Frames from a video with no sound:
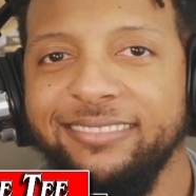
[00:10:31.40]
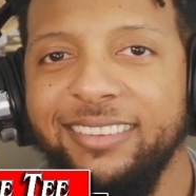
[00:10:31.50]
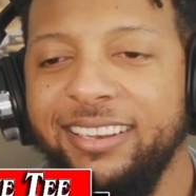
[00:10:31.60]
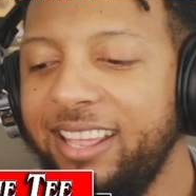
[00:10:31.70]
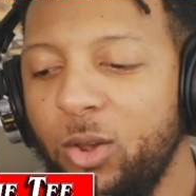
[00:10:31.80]

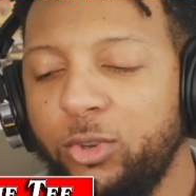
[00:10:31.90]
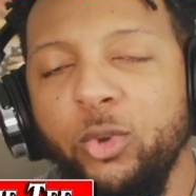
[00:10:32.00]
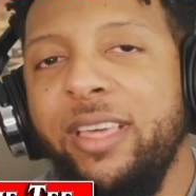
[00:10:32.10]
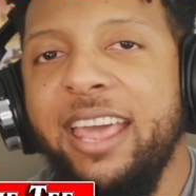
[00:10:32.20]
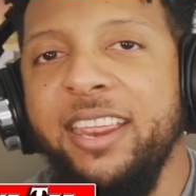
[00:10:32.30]
They don't
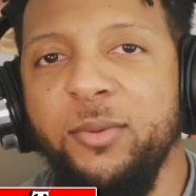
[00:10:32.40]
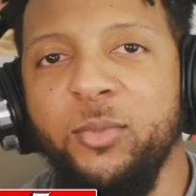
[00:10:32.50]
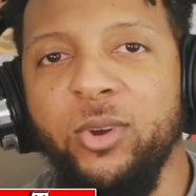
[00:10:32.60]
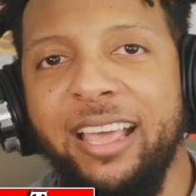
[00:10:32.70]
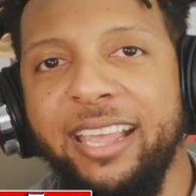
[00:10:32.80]
do that
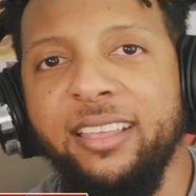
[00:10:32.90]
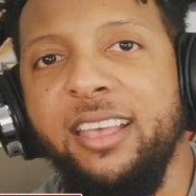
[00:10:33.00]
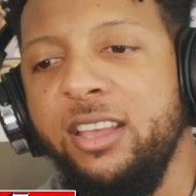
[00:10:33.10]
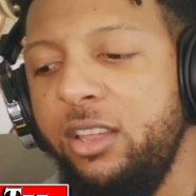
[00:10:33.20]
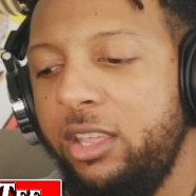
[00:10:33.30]
anymore. Like,
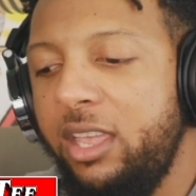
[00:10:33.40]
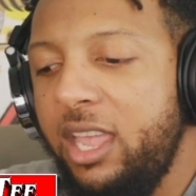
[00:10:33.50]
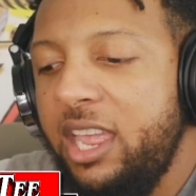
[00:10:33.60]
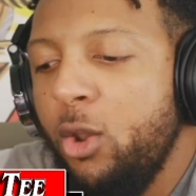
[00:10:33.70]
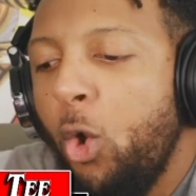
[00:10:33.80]

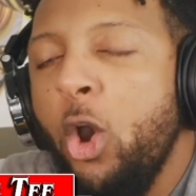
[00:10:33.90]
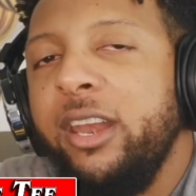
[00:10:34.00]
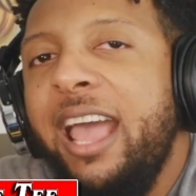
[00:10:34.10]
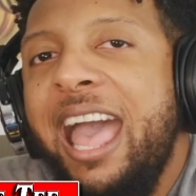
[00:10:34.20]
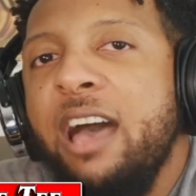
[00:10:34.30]
in order
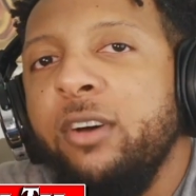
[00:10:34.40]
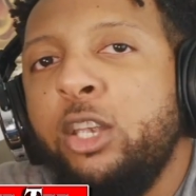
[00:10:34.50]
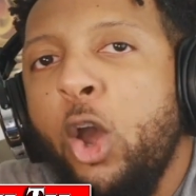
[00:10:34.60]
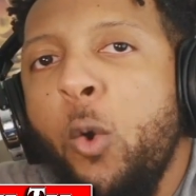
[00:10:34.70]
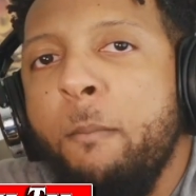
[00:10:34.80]
to have a
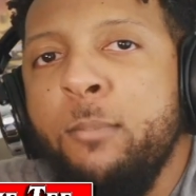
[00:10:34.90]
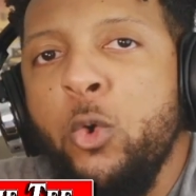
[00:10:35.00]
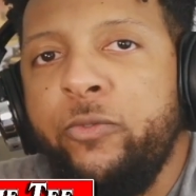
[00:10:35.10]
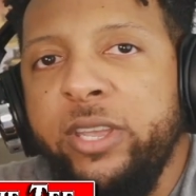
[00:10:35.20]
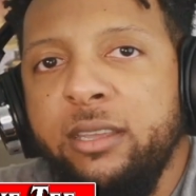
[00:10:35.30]
dope
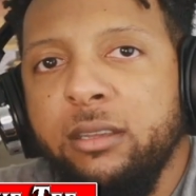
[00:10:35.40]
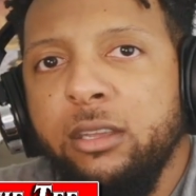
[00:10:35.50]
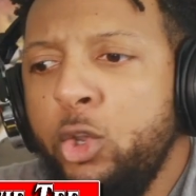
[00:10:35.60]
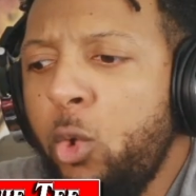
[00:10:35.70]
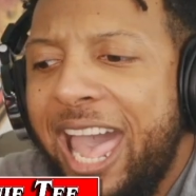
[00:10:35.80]
movie,
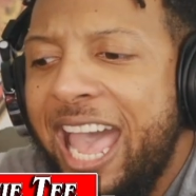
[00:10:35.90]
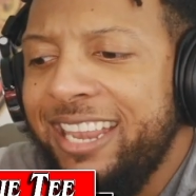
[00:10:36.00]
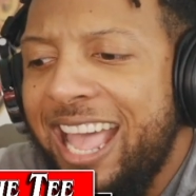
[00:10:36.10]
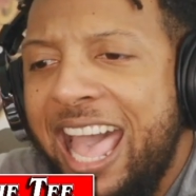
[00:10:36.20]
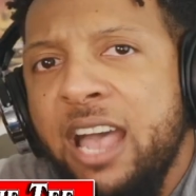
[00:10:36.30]
you had to
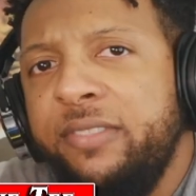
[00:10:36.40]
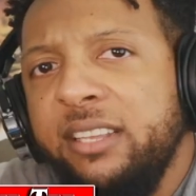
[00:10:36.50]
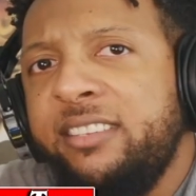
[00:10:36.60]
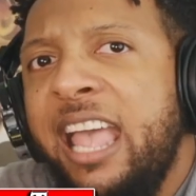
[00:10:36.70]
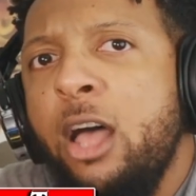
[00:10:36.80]
have the
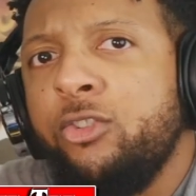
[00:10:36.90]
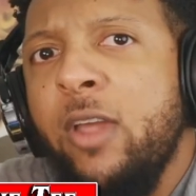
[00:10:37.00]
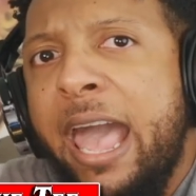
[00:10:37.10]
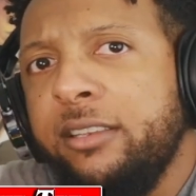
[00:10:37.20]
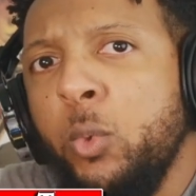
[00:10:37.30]

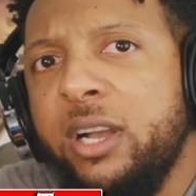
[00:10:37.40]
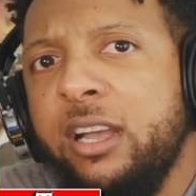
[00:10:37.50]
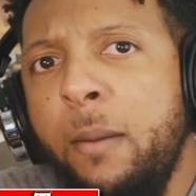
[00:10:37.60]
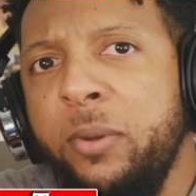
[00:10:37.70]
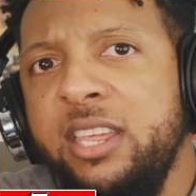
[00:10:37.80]
soundtrack to
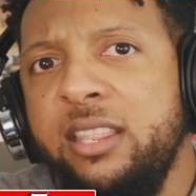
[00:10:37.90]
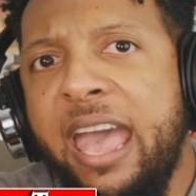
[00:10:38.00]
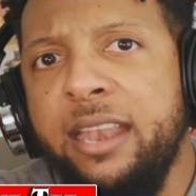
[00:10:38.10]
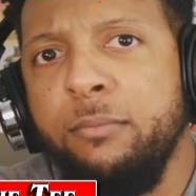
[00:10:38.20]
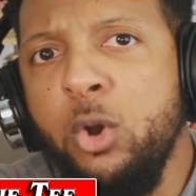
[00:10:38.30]
accompany
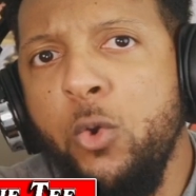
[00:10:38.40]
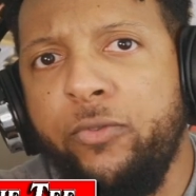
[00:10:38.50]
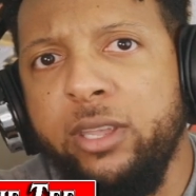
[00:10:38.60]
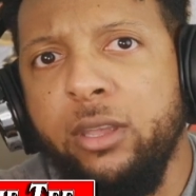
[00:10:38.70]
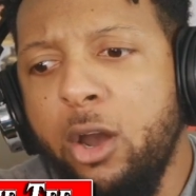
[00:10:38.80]
that
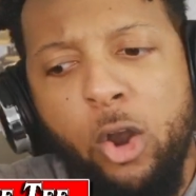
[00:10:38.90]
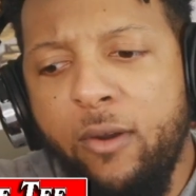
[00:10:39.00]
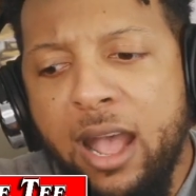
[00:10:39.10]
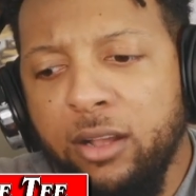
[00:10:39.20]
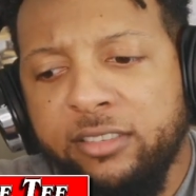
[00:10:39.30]
movie, or
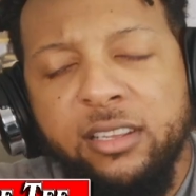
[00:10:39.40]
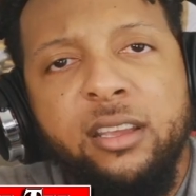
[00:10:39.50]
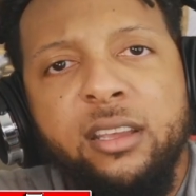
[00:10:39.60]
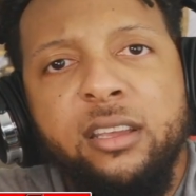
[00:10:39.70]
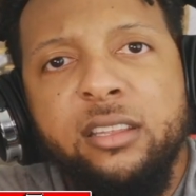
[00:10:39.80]
else
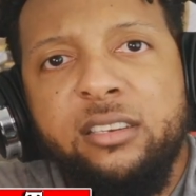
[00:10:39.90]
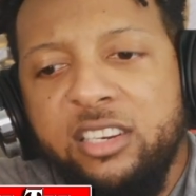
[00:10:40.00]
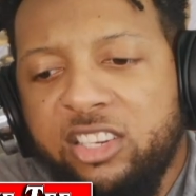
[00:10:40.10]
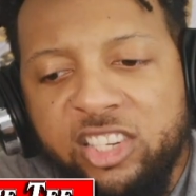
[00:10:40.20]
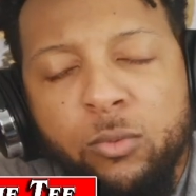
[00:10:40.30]
the
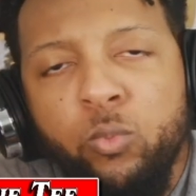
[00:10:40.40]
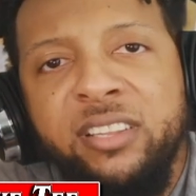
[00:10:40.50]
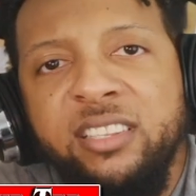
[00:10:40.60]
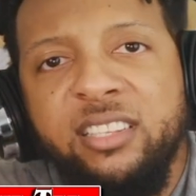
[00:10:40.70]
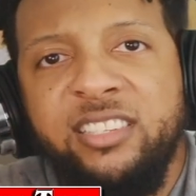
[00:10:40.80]
shit
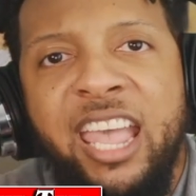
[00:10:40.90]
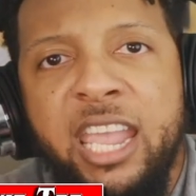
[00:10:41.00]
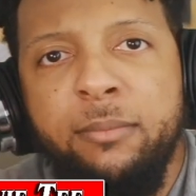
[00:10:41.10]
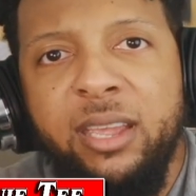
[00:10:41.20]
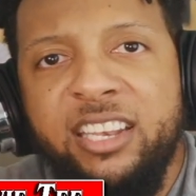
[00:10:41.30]
wasn't the
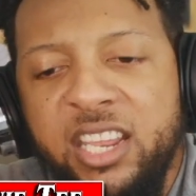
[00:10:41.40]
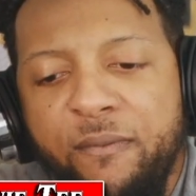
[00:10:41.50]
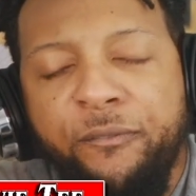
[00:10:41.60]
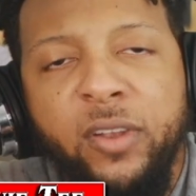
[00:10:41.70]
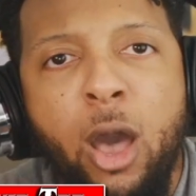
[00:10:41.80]
same. It didn't
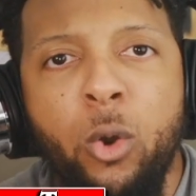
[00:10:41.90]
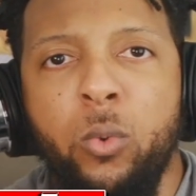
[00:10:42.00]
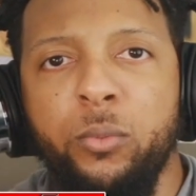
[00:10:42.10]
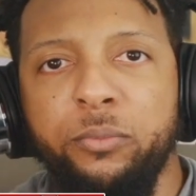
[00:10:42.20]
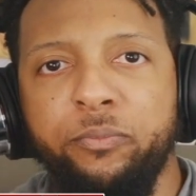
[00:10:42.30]
flow.
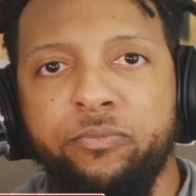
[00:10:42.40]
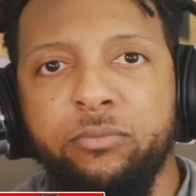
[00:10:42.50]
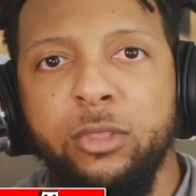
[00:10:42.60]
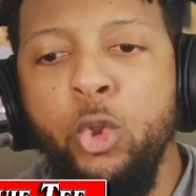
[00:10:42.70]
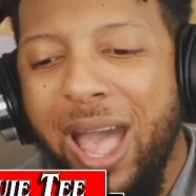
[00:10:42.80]

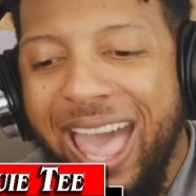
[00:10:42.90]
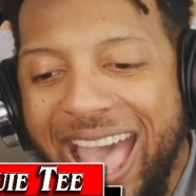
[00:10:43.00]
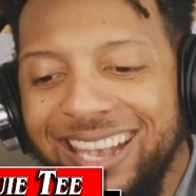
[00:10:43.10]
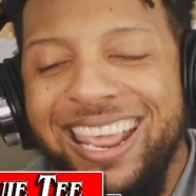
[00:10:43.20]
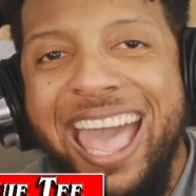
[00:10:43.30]
You
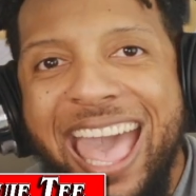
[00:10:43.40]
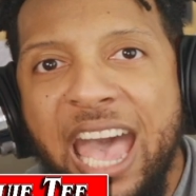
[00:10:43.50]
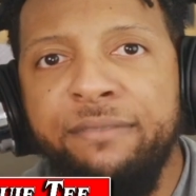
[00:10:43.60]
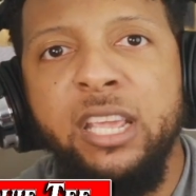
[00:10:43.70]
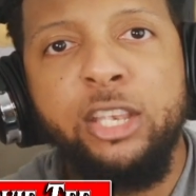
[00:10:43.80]
had to
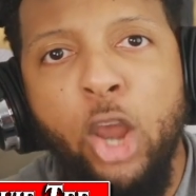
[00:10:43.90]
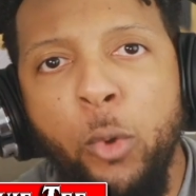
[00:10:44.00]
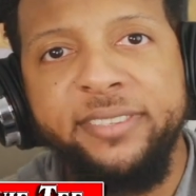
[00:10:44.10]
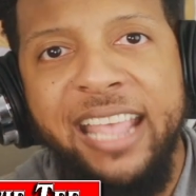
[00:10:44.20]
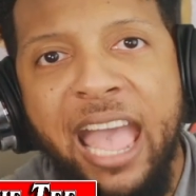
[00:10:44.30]
have the dope
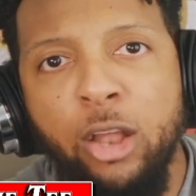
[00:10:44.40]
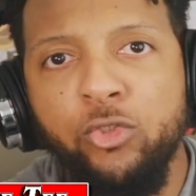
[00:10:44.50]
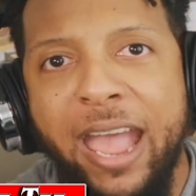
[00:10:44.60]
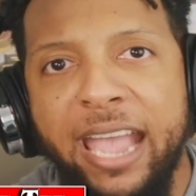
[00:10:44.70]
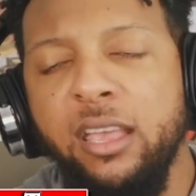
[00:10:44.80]

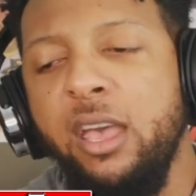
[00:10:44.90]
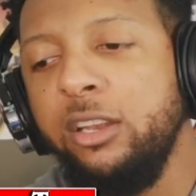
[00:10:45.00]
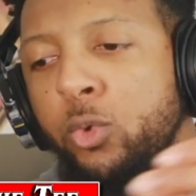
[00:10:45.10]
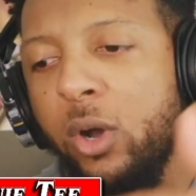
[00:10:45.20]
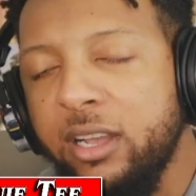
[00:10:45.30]
soundtrack
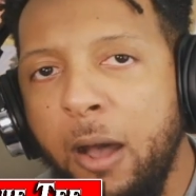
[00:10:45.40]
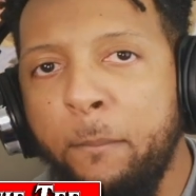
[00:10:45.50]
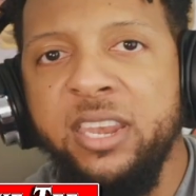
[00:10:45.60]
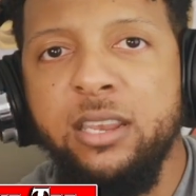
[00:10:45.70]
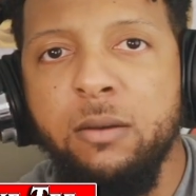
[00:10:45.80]
to
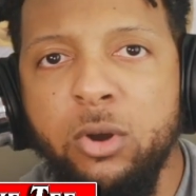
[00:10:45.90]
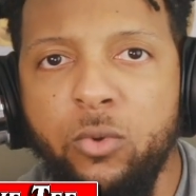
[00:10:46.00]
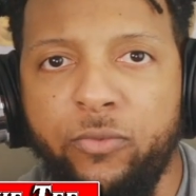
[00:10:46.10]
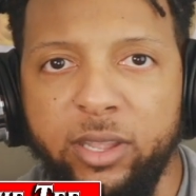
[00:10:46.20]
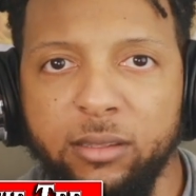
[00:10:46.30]
accompany the movie.